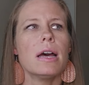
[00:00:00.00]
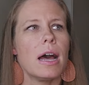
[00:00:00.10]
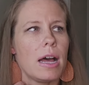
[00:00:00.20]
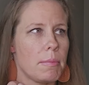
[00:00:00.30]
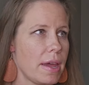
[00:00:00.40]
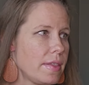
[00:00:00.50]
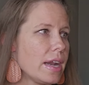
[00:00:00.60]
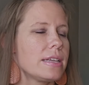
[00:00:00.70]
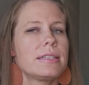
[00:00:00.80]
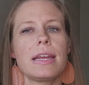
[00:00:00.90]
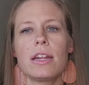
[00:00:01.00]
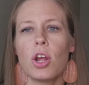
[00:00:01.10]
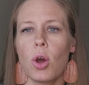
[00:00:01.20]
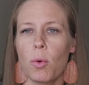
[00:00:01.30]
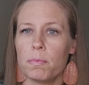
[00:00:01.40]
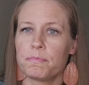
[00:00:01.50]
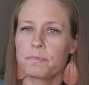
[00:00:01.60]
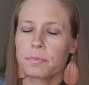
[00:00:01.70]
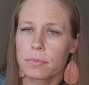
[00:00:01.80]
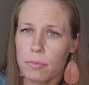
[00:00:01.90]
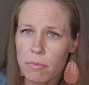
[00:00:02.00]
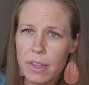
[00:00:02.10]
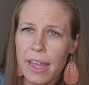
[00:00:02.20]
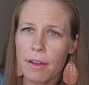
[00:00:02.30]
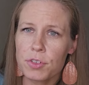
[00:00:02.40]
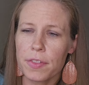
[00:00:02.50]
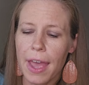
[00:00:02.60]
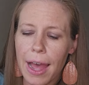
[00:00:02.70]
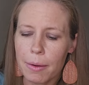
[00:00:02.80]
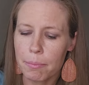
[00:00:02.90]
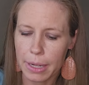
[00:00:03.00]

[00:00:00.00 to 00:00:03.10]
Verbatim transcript: Um, and then I stayed at home after that,